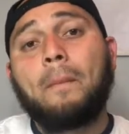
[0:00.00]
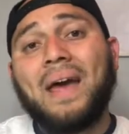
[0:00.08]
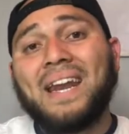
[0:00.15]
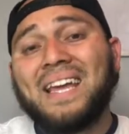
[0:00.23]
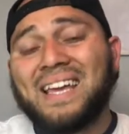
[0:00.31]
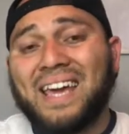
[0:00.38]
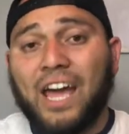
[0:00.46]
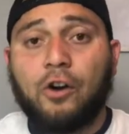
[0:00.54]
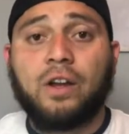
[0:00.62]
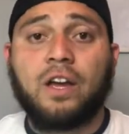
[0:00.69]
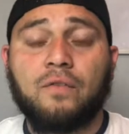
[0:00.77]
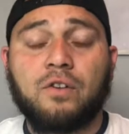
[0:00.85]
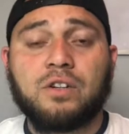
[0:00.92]
Many
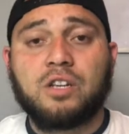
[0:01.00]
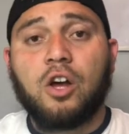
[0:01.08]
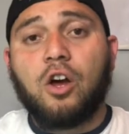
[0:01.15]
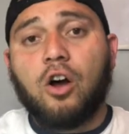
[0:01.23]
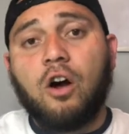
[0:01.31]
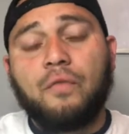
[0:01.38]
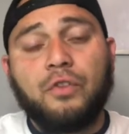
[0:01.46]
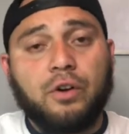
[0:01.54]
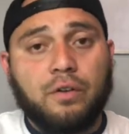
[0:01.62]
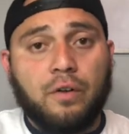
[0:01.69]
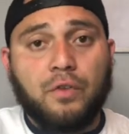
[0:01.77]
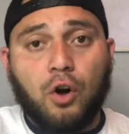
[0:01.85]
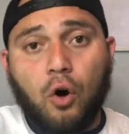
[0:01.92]
caregivers of their
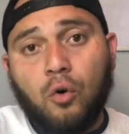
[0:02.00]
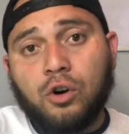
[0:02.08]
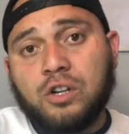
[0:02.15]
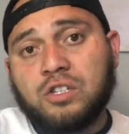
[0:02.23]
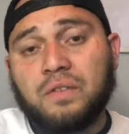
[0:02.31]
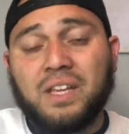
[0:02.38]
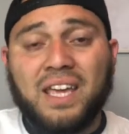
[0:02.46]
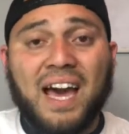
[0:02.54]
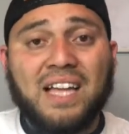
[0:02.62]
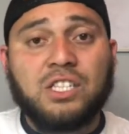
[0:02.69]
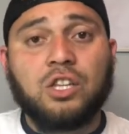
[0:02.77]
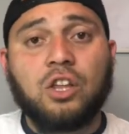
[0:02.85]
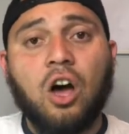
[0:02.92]
of the owners of the
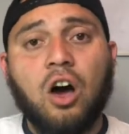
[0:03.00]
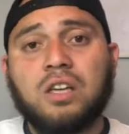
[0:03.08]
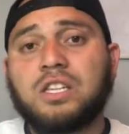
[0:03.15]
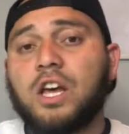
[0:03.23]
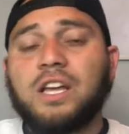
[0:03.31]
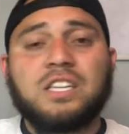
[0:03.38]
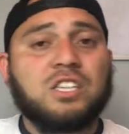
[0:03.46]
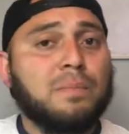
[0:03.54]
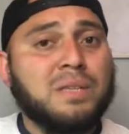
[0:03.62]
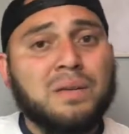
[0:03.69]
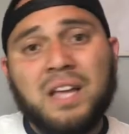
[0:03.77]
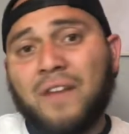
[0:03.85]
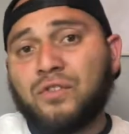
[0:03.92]
cats and dogs
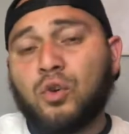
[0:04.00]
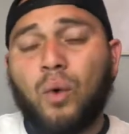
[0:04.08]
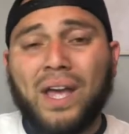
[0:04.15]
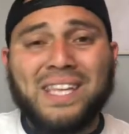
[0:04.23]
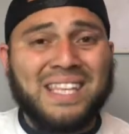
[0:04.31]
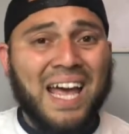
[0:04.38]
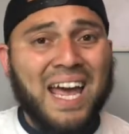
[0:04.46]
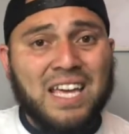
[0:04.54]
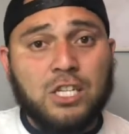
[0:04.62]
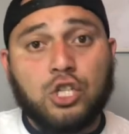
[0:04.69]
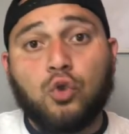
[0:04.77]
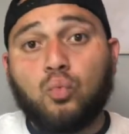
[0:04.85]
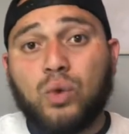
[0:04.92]
sometimes have to wait
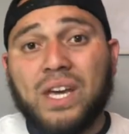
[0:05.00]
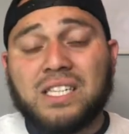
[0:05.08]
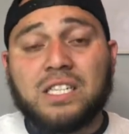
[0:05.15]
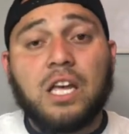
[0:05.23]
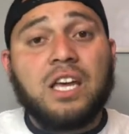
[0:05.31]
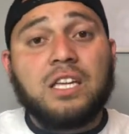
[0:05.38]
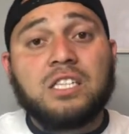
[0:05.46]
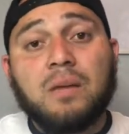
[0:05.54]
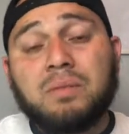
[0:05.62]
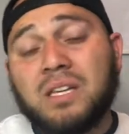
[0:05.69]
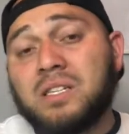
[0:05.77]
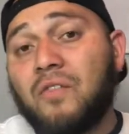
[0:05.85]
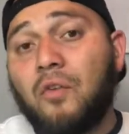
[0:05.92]
days, weeks,
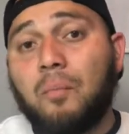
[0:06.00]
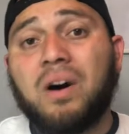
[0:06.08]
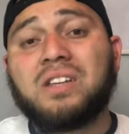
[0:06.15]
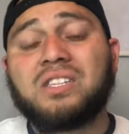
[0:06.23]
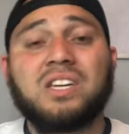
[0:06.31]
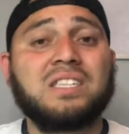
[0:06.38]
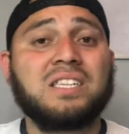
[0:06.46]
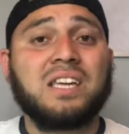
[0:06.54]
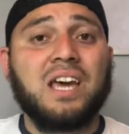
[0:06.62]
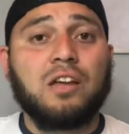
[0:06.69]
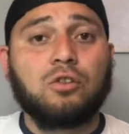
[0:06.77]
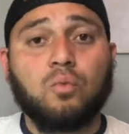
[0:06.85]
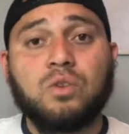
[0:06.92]
sometimes even months just to
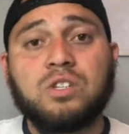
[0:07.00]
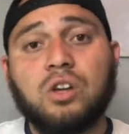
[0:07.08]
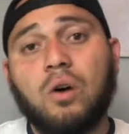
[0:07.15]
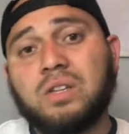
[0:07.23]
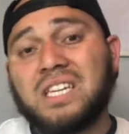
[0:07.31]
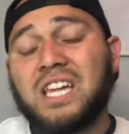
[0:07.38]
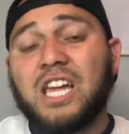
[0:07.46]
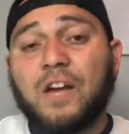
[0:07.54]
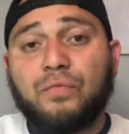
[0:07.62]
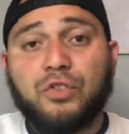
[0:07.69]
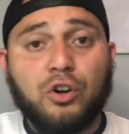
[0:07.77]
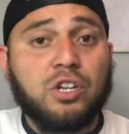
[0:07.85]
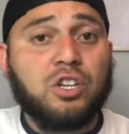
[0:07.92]
get the results
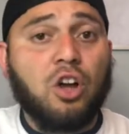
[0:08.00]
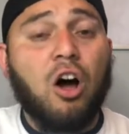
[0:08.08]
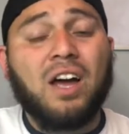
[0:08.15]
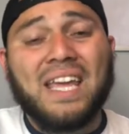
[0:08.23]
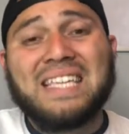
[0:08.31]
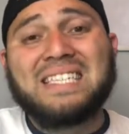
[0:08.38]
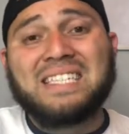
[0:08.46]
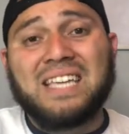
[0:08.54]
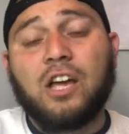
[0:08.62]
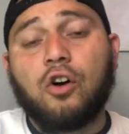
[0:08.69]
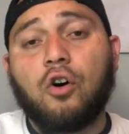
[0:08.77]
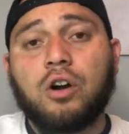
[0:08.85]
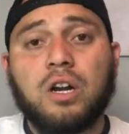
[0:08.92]
if their dog is
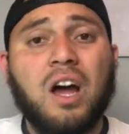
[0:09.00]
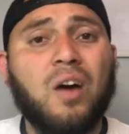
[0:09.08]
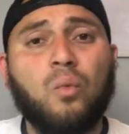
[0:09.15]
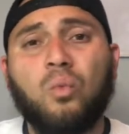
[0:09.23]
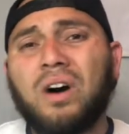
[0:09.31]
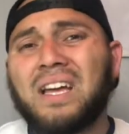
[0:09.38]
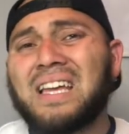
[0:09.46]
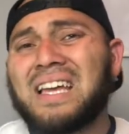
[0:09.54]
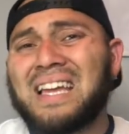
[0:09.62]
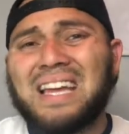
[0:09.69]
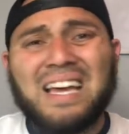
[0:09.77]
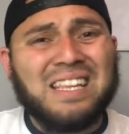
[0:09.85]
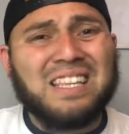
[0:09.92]
sick or not what
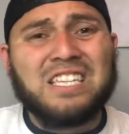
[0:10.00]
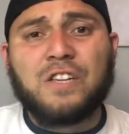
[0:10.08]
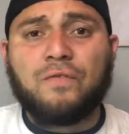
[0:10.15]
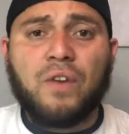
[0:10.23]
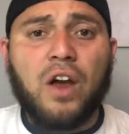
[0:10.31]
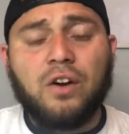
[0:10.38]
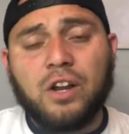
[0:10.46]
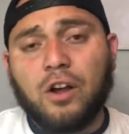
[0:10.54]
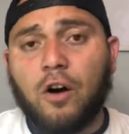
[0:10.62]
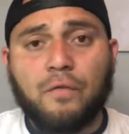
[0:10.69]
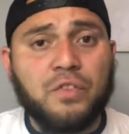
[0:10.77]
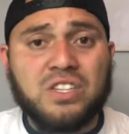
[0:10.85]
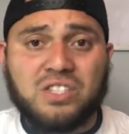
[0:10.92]
the severity
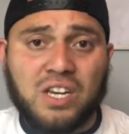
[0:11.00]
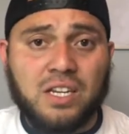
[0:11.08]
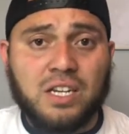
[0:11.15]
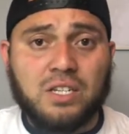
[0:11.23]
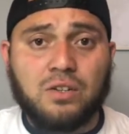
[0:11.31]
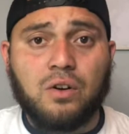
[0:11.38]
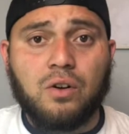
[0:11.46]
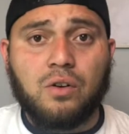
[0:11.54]
of the sickness.